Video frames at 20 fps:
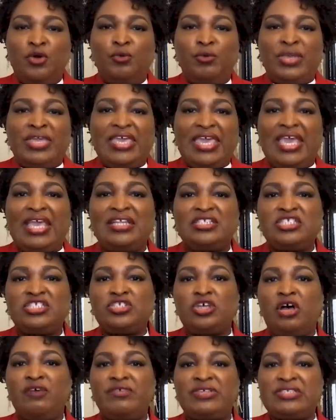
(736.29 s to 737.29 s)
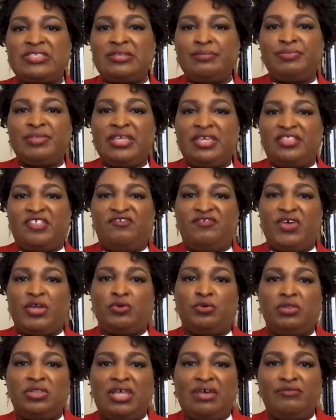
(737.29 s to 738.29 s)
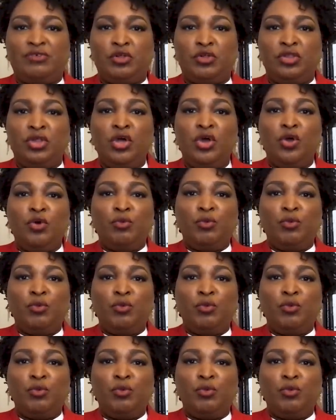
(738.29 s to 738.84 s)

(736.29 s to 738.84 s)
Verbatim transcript: we can't solve it simply at the federal level.